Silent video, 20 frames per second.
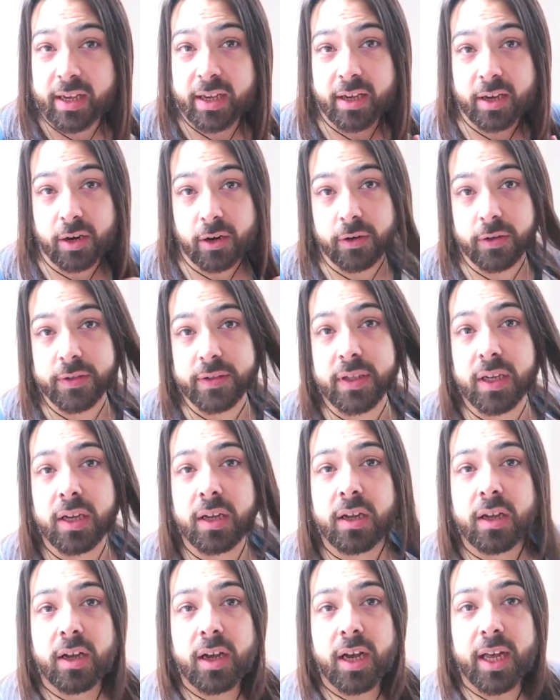curls.
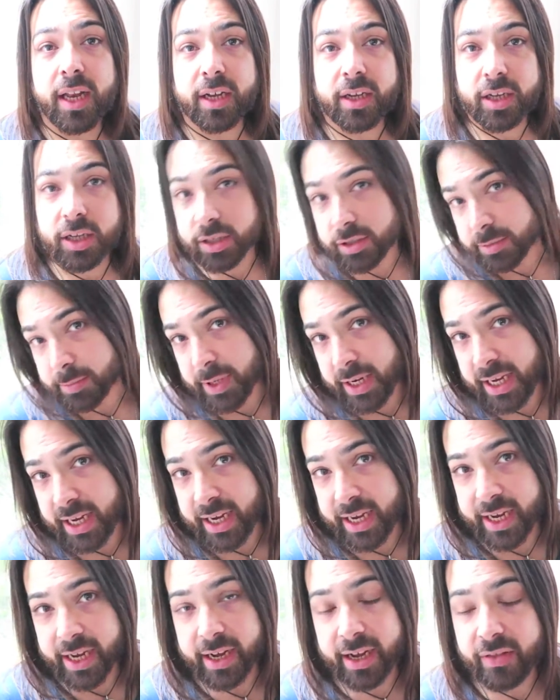And I curled my
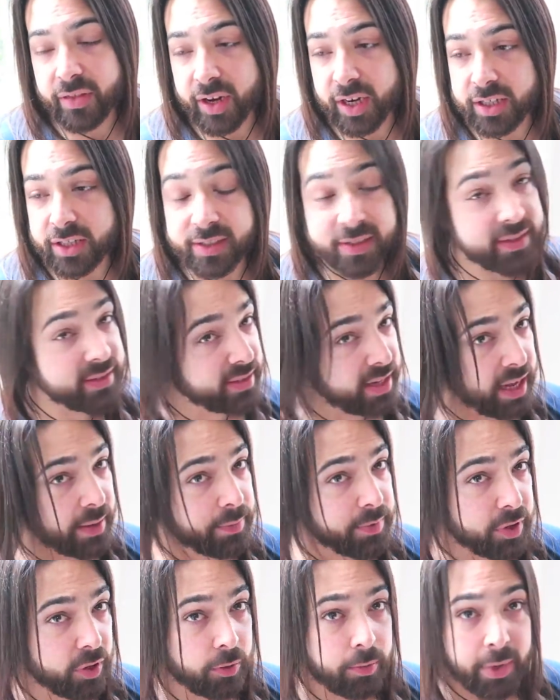hair, and then I just
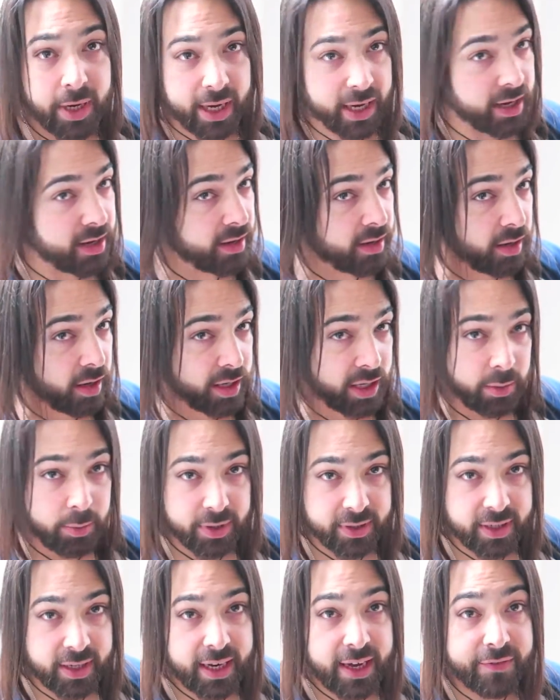slept on my hair like it
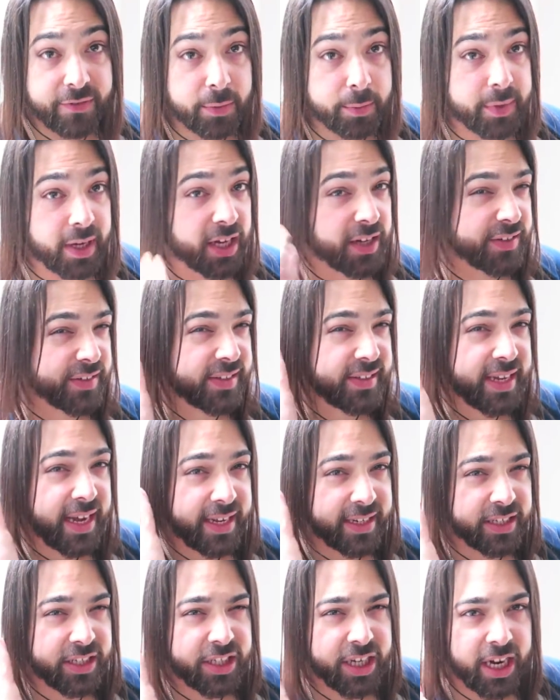was. I left them kind of
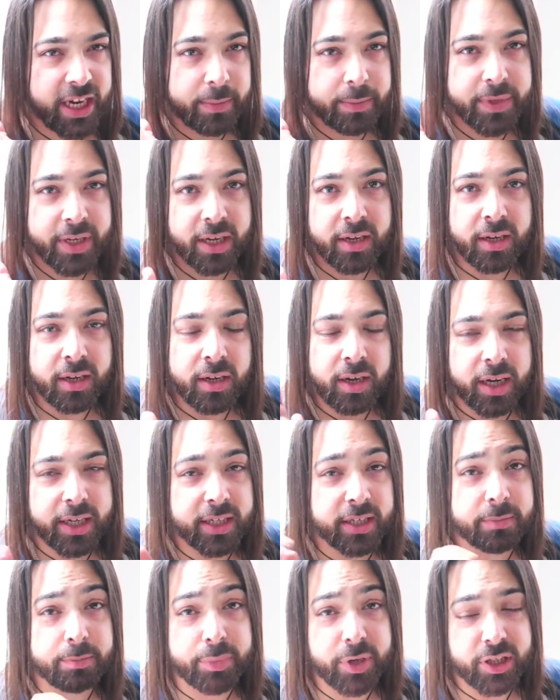set shaped. I
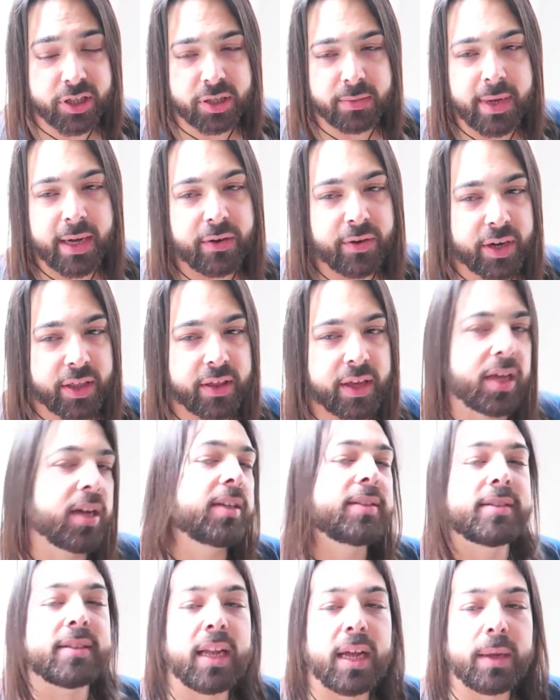didn't brush them out or anything. I
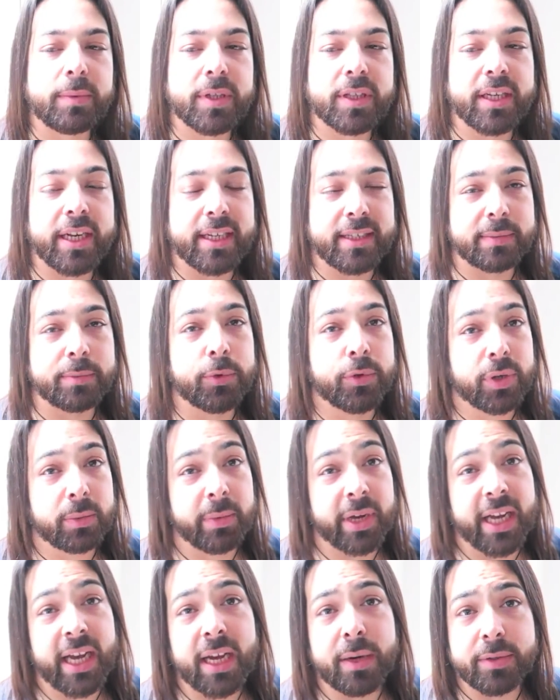slept, and the next morning
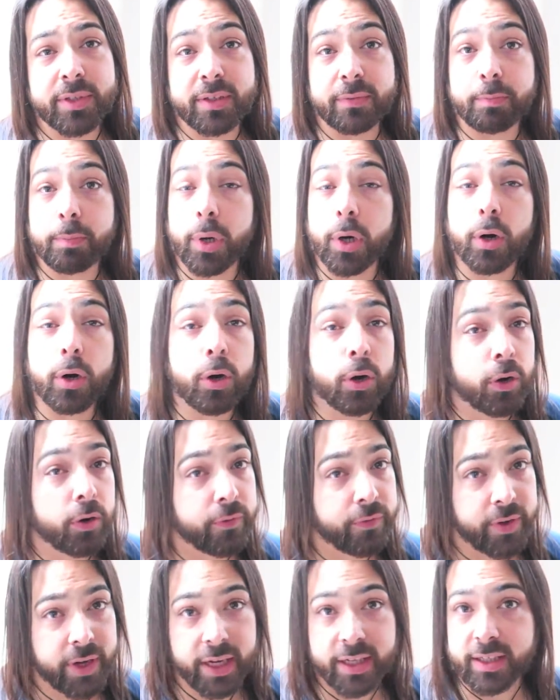my hair was
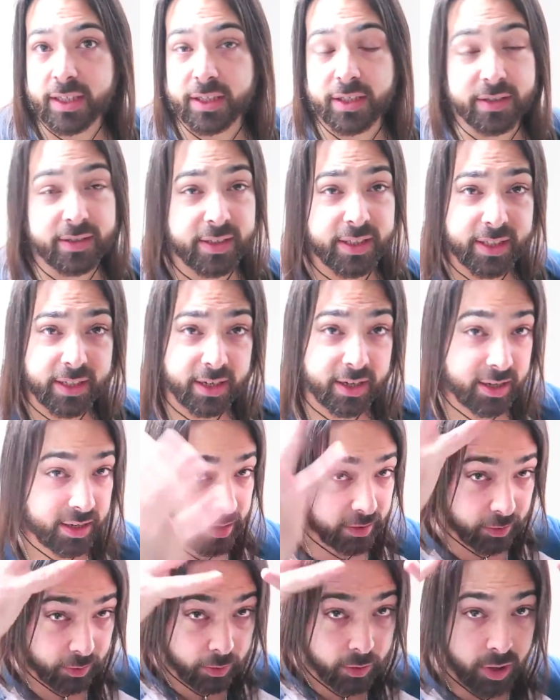perfect. It just needed a
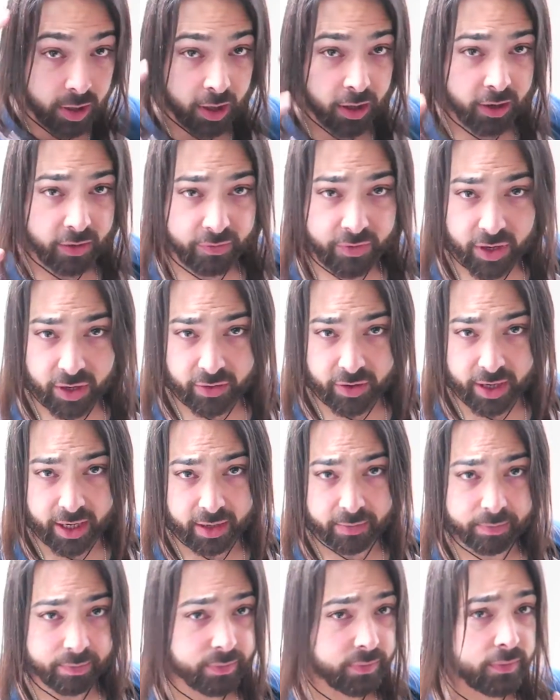little
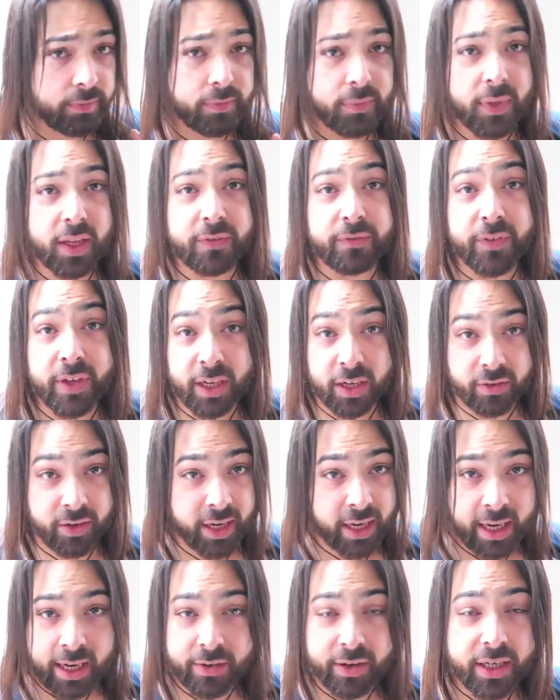
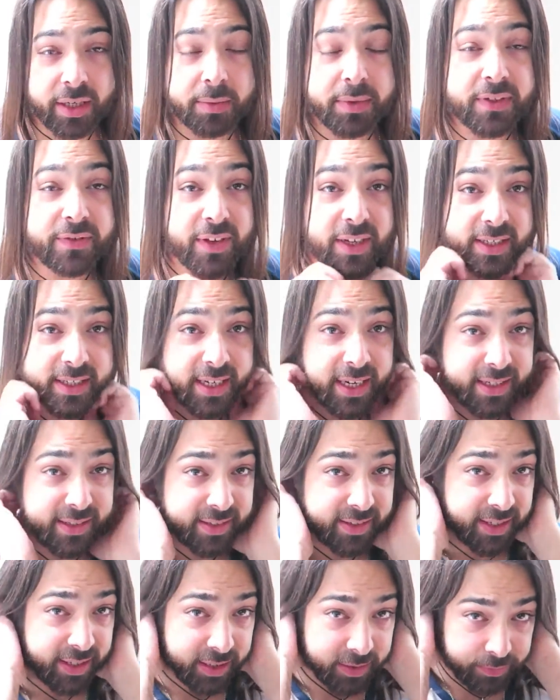fingering out, and it was
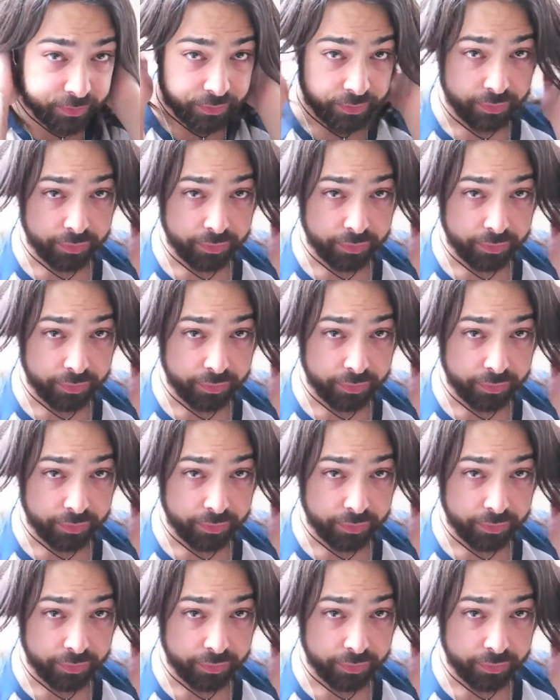fantastic.